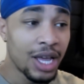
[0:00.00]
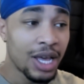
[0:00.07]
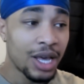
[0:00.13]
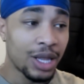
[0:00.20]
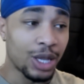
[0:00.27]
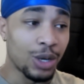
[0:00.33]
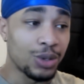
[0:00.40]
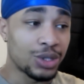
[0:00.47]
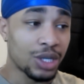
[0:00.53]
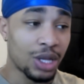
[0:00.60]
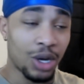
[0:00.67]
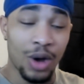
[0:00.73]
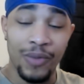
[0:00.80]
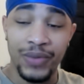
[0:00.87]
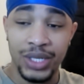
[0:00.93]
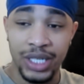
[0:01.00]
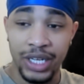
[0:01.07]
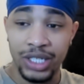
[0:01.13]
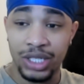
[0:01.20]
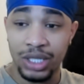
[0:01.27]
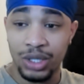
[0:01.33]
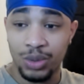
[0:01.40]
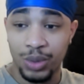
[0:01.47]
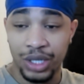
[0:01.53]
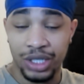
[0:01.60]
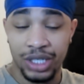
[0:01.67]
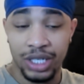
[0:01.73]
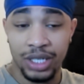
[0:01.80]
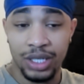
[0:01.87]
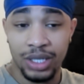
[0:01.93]
those are the conversations
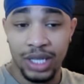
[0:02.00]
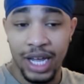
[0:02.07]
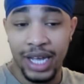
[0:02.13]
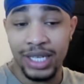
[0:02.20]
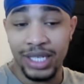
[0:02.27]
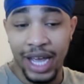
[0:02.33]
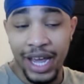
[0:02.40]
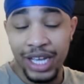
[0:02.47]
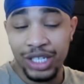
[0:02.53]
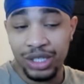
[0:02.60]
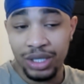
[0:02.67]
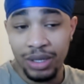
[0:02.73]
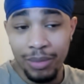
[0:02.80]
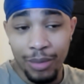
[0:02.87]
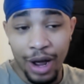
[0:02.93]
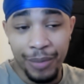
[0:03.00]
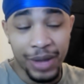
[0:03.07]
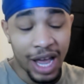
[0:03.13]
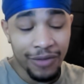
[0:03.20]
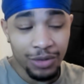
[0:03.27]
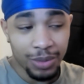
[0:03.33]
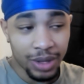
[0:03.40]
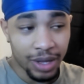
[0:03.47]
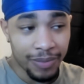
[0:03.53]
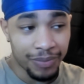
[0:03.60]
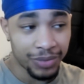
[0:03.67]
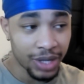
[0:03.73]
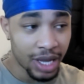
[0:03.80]
that his agent might be having with him,